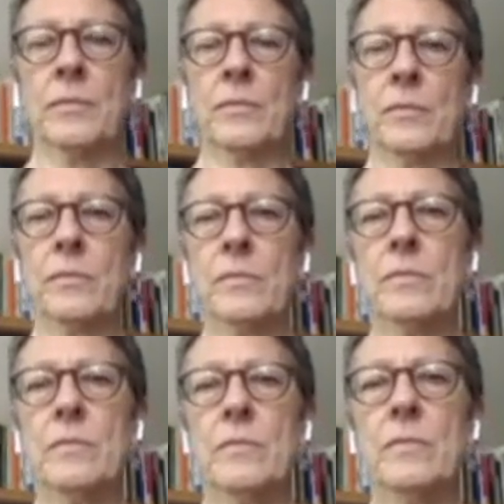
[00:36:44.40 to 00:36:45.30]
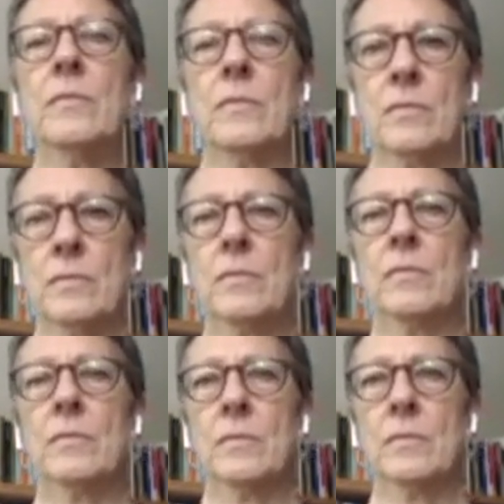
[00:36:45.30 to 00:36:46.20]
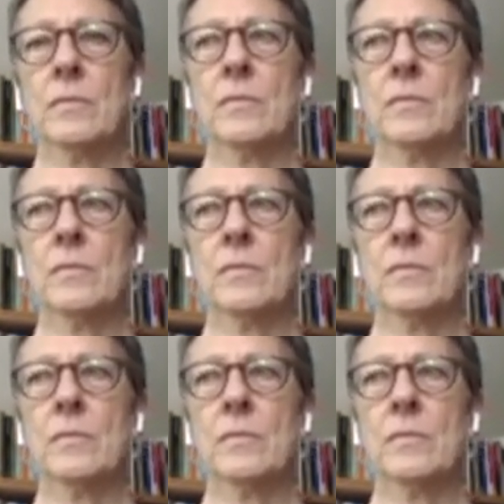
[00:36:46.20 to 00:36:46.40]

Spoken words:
This person isn't speaking.